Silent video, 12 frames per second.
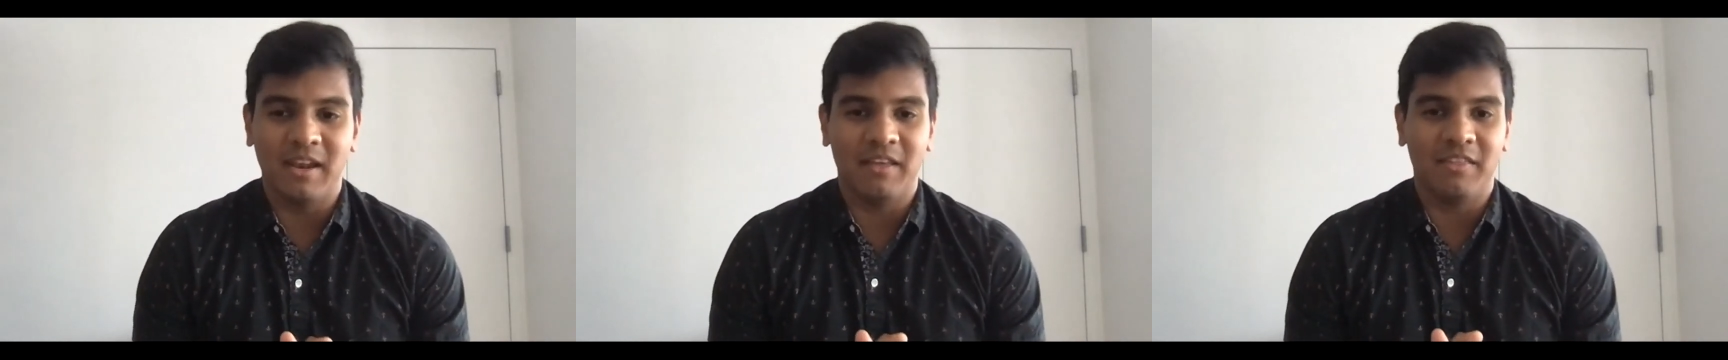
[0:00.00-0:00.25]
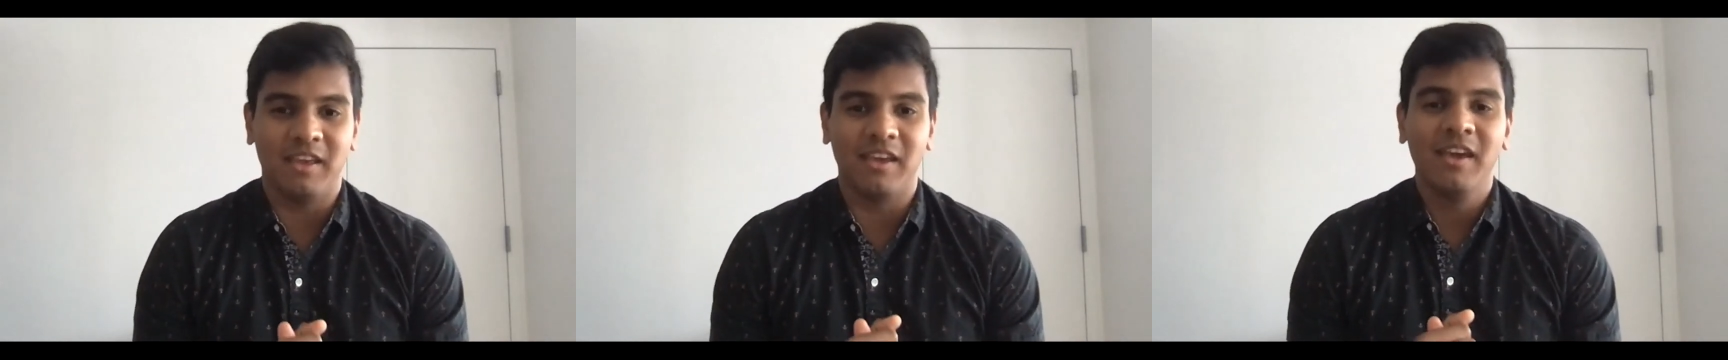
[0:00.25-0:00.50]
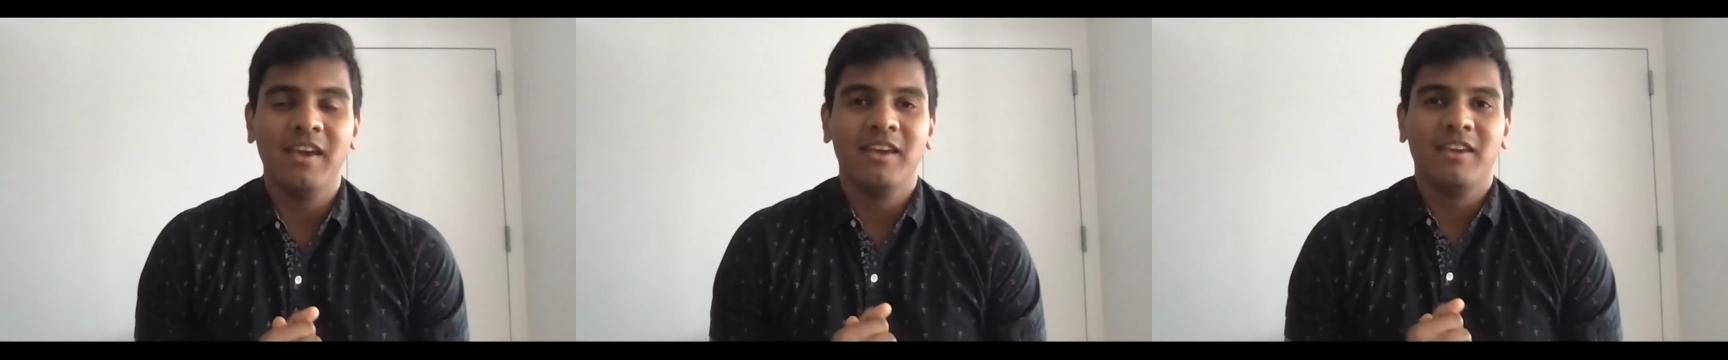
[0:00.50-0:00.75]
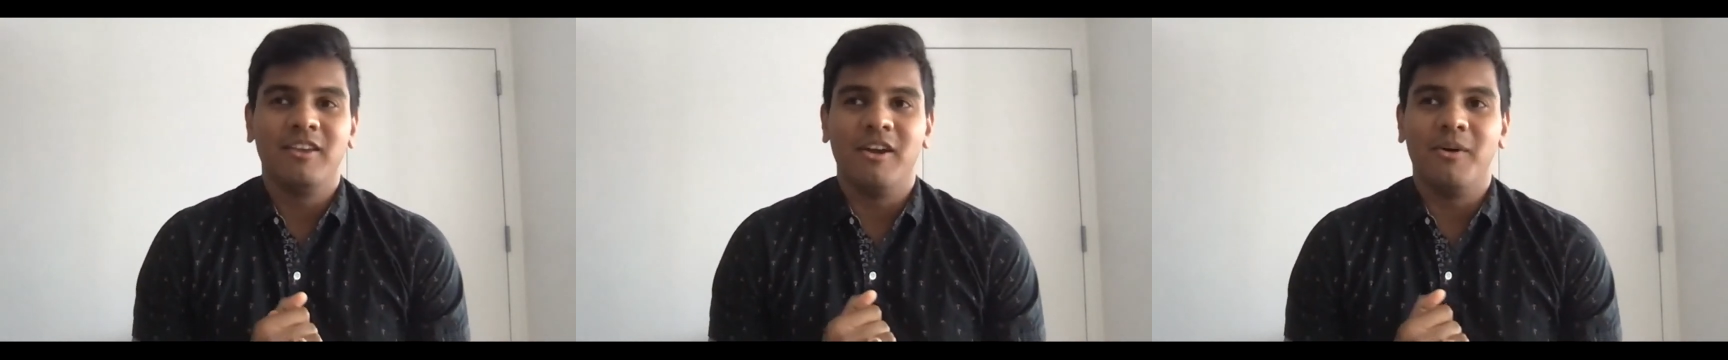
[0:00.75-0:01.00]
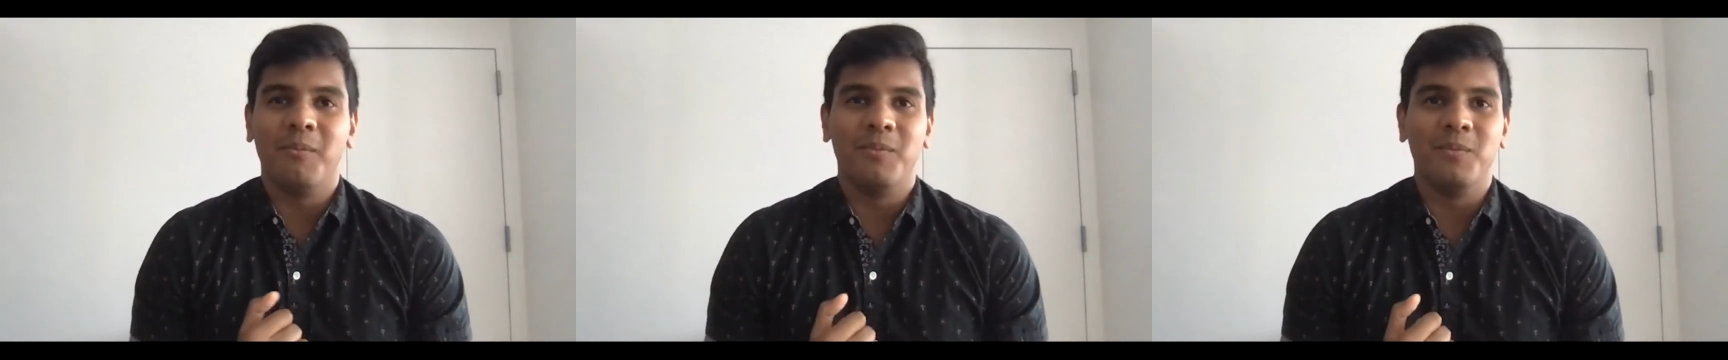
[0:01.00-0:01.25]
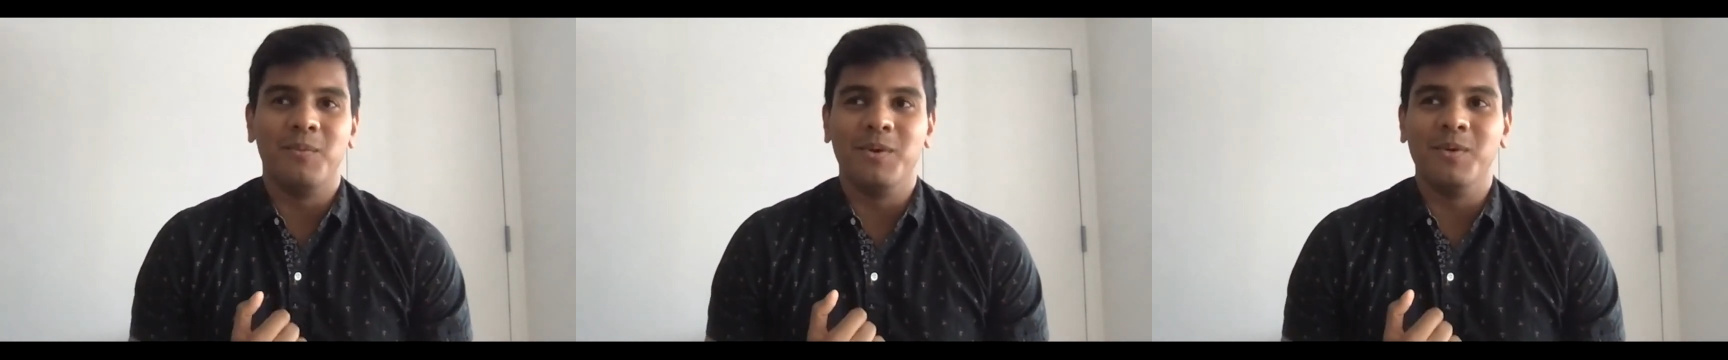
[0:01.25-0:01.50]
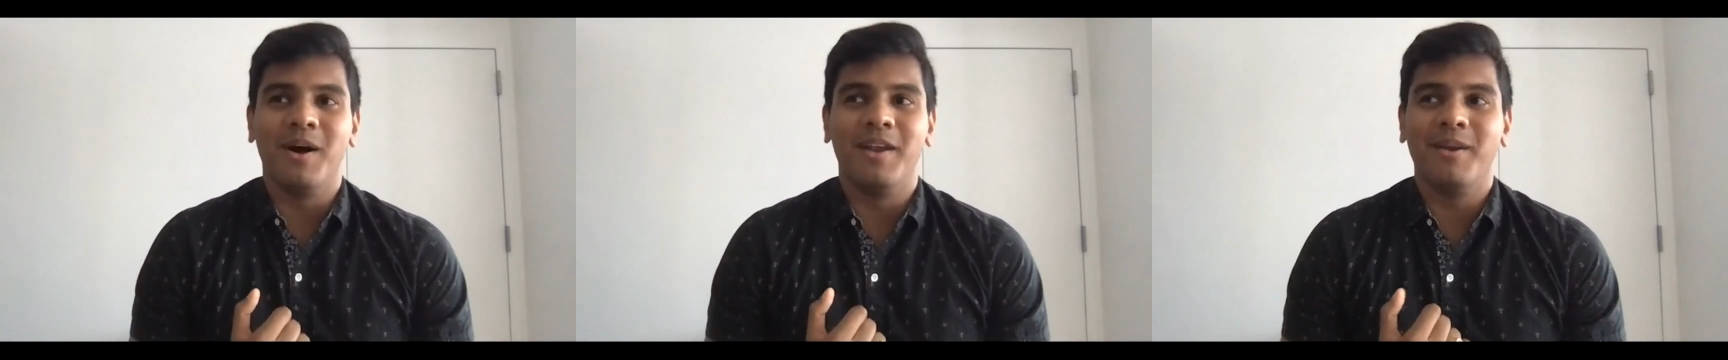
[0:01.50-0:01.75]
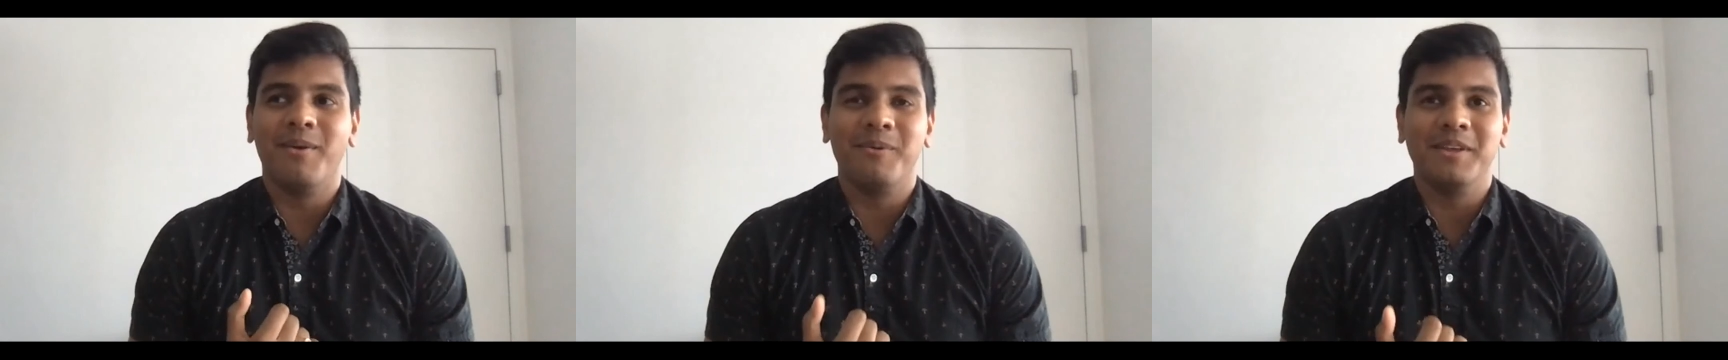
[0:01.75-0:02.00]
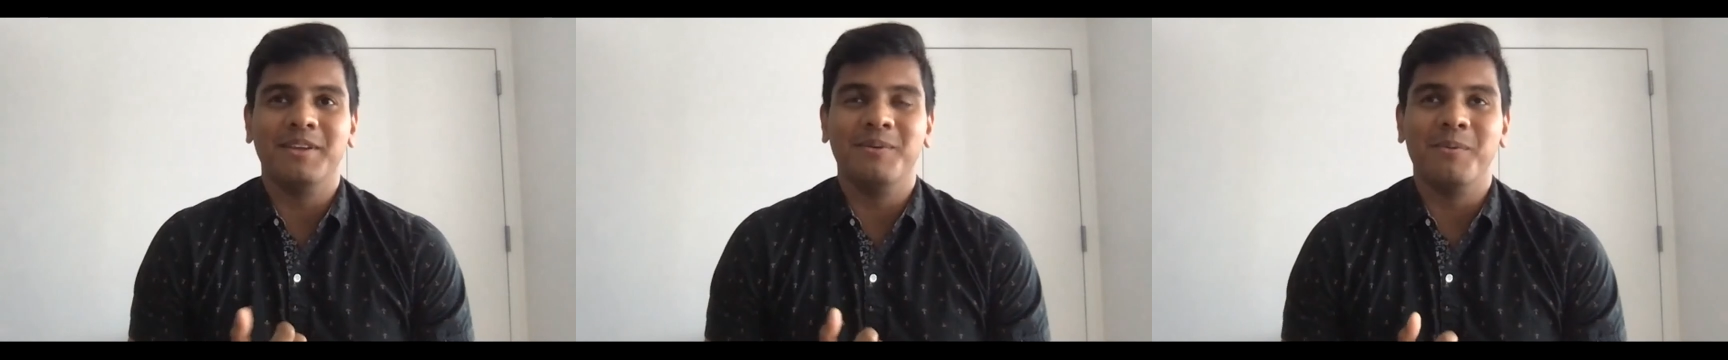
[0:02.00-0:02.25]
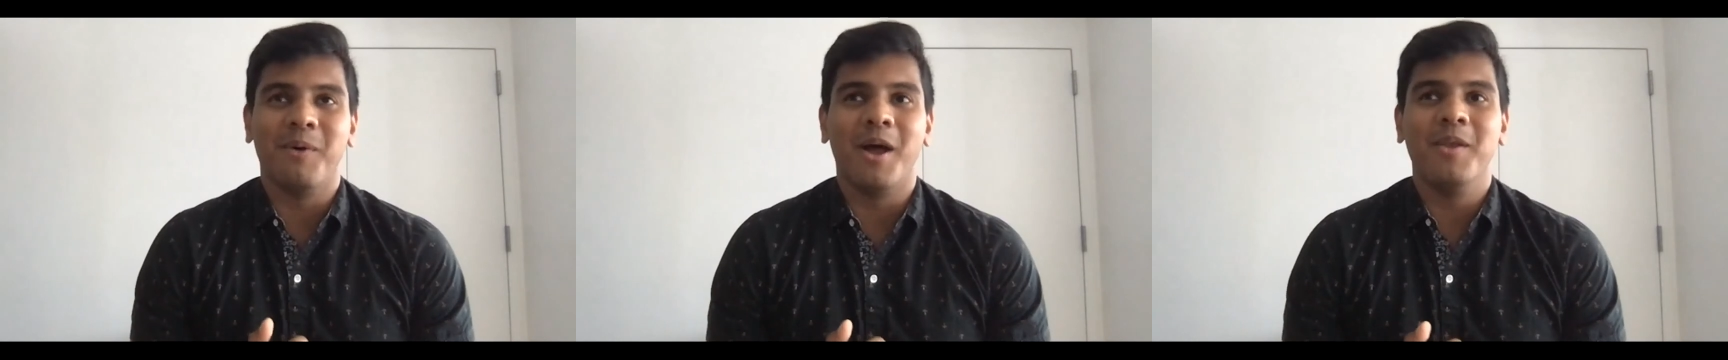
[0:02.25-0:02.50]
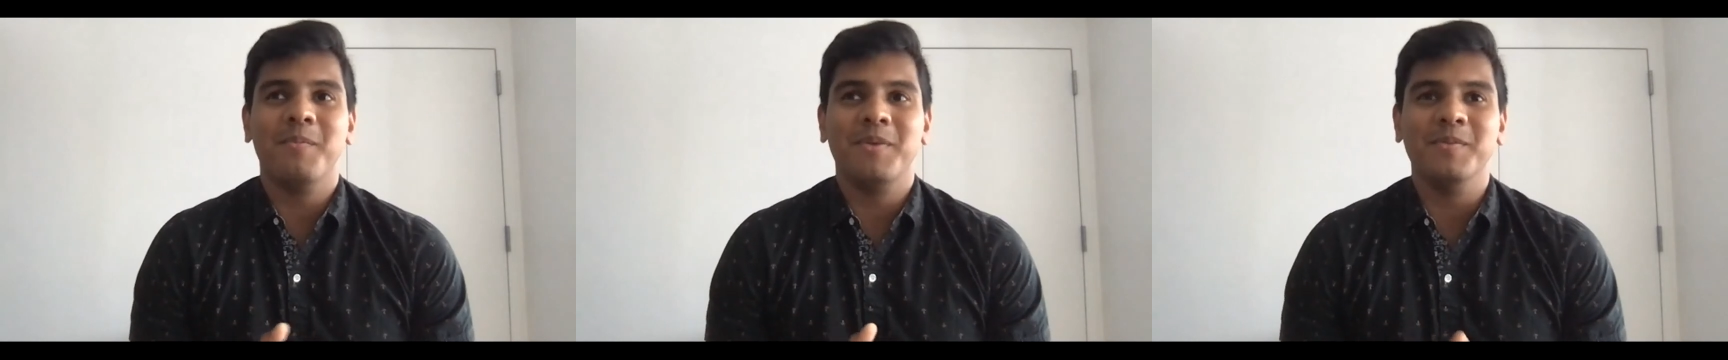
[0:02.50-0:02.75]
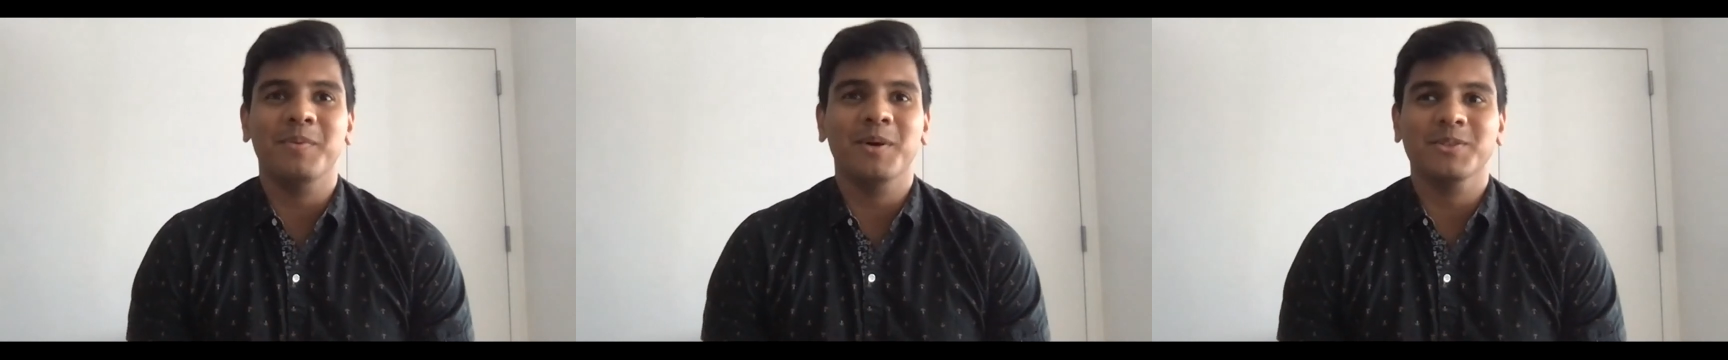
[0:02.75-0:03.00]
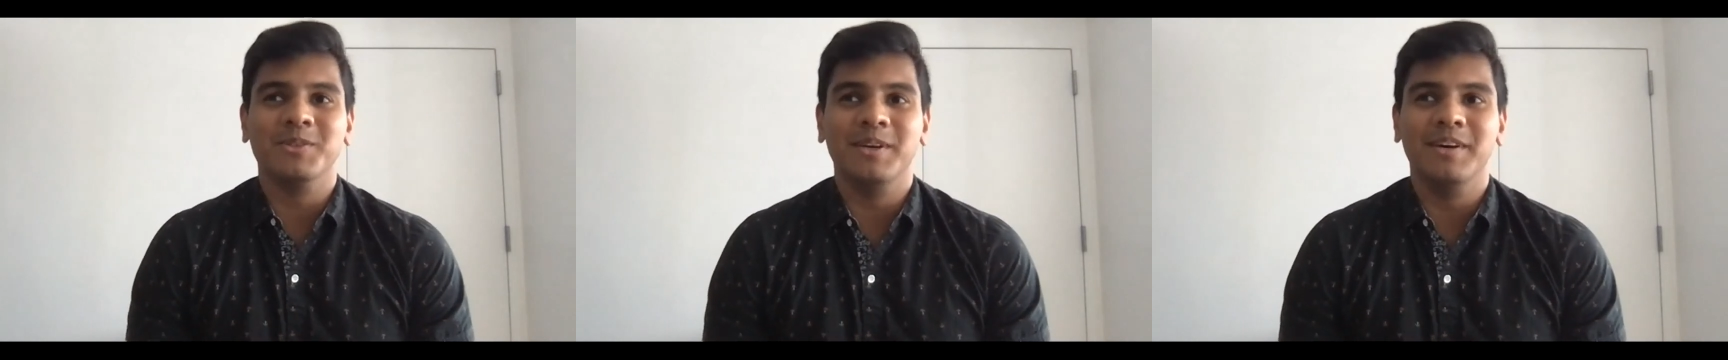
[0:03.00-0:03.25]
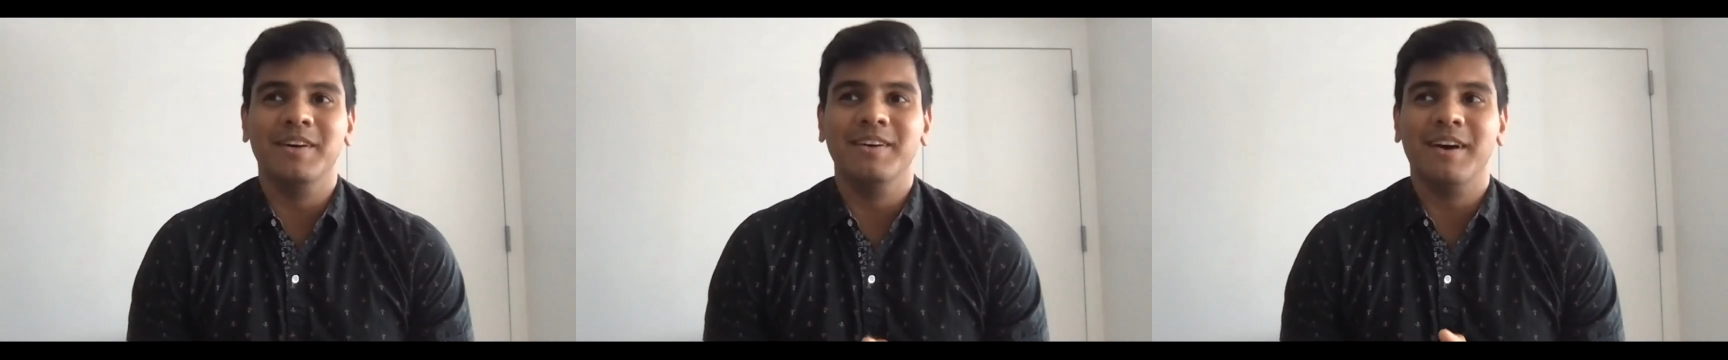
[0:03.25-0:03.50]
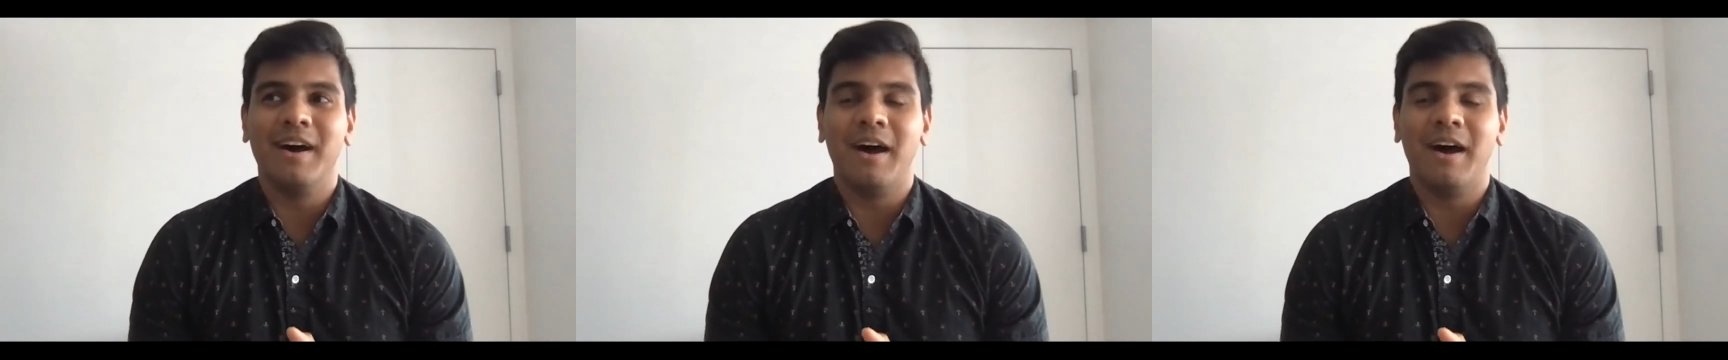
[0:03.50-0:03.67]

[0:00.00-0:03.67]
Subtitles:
And I think, we want people to